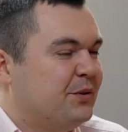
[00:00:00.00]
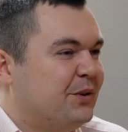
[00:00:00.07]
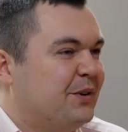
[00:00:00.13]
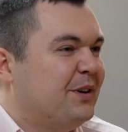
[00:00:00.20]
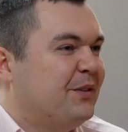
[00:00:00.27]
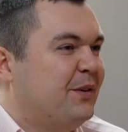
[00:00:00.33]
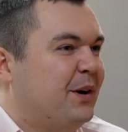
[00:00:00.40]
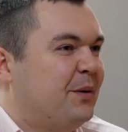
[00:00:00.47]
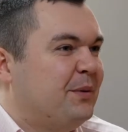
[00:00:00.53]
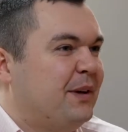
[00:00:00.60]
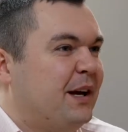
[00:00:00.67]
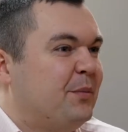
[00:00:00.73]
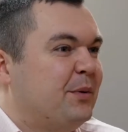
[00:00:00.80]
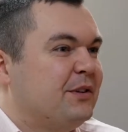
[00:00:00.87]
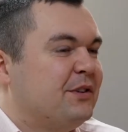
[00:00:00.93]
don't give up
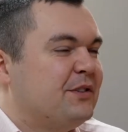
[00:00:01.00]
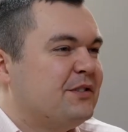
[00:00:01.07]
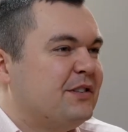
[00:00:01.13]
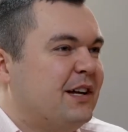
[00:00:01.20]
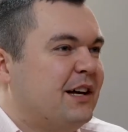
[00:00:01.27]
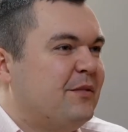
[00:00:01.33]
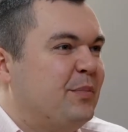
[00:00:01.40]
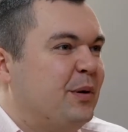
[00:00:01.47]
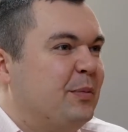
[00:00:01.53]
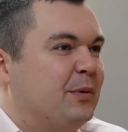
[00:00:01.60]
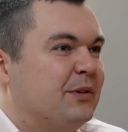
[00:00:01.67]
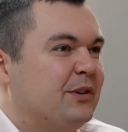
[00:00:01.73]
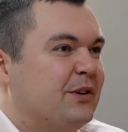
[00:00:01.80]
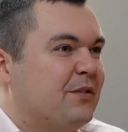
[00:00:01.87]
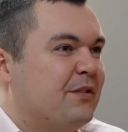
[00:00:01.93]
yeah but there's a lot of people
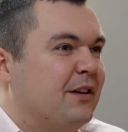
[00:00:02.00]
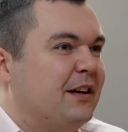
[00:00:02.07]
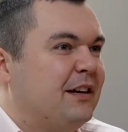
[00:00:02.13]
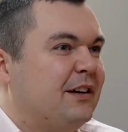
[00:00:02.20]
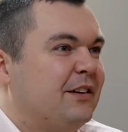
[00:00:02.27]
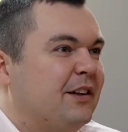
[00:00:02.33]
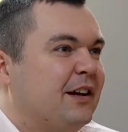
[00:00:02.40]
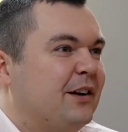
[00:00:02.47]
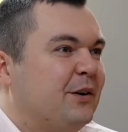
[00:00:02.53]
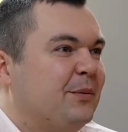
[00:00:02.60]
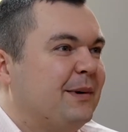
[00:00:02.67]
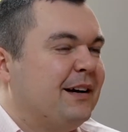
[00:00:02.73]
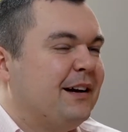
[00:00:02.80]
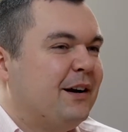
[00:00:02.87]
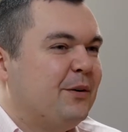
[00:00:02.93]
that are thinking like oh
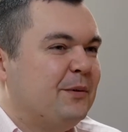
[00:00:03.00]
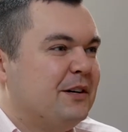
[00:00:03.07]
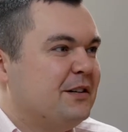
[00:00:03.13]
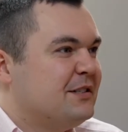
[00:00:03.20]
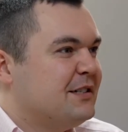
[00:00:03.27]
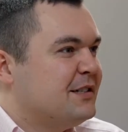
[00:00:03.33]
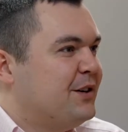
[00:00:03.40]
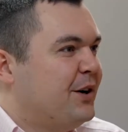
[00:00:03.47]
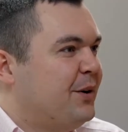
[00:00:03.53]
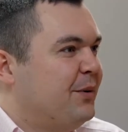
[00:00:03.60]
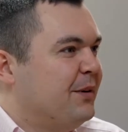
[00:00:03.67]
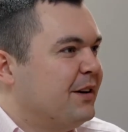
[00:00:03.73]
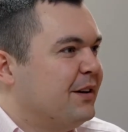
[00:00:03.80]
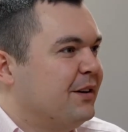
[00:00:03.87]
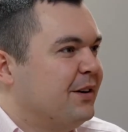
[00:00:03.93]
my god where's this
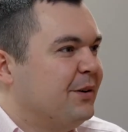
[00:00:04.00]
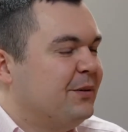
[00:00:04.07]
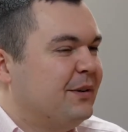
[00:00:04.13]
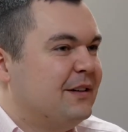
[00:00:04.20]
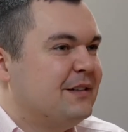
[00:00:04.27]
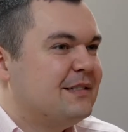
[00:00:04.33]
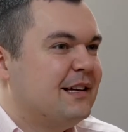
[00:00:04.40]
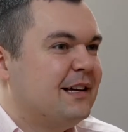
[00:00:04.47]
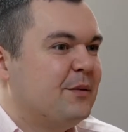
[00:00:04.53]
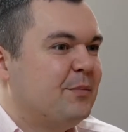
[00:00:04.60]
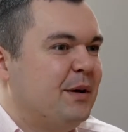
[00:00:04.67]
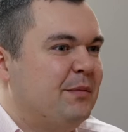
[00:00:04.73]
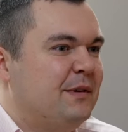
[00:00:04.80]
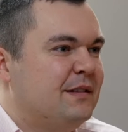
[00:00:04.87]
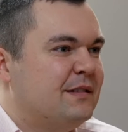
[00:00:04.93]
going you know yeah. it's like
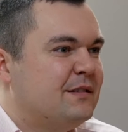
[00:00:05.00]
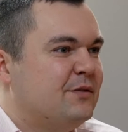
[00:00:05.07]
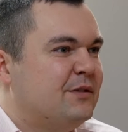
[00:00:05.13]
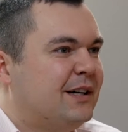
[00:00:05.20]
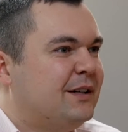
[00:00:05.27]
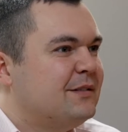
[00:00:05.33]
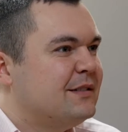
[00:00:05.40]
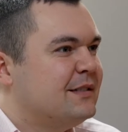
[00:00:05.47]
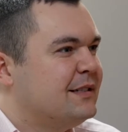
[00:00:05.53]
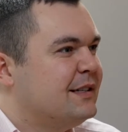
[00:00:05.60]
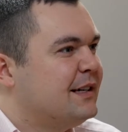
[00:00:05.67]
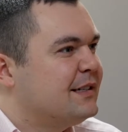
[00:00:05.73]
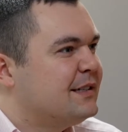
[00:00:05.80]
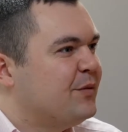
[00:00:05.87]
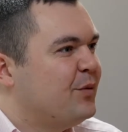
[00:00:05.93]
maybe it's
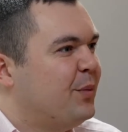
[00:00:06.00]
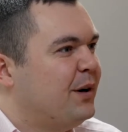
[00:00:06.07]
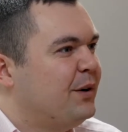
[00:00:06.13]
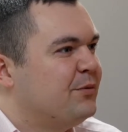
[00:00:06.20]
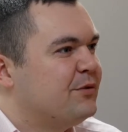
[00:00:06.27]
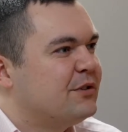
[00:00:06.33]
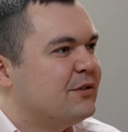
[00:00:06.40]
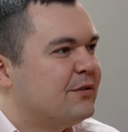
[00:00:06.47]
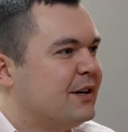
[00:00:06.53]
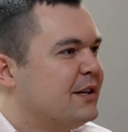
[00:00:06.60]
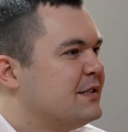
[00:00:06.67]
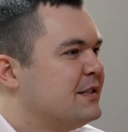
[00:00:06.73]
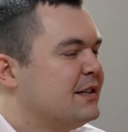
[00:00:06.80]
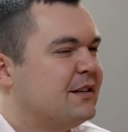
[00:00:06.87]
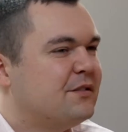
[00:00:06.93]
2006 everybody was
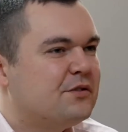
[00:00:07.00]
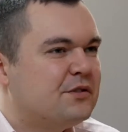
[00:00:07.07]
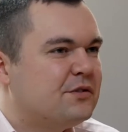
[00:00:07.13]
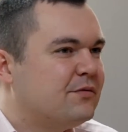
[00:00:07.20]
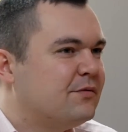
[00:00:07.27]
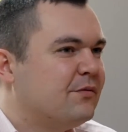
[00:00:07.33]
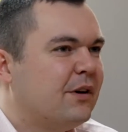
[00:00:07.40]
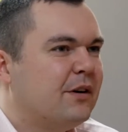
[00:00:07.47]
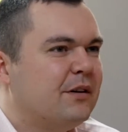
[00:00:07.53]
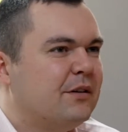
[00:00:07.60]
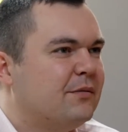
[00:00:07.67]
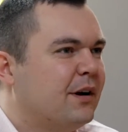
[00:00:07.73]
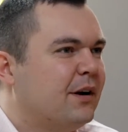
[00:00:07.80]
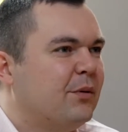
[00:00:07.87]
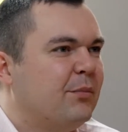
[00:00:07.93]
crazy and just running
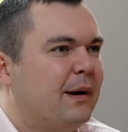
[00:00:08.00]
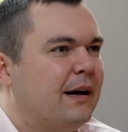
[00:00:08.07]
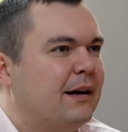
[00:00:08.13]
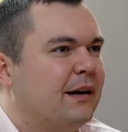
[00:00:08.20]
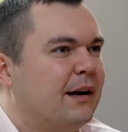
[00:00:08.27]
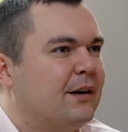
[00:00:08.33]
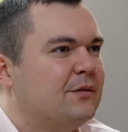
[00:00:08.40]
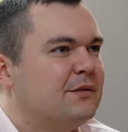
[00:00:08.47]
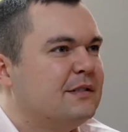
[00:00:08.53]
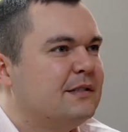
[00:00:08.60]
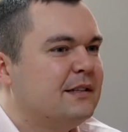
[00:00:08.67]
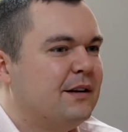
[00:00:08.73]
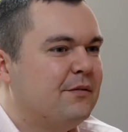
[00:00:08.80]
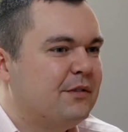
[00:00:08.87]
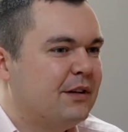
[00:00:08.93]
around buying houses
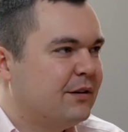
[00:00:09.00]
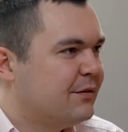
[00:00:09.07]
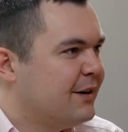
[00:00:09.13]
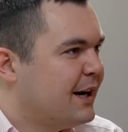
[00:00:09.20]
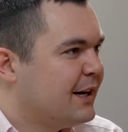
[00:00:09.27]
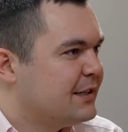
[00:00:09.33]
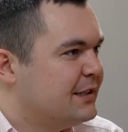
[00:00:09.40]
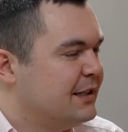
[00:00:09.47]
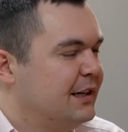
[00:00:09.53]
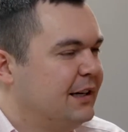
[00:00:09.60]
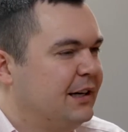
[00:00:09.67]
and everything crashed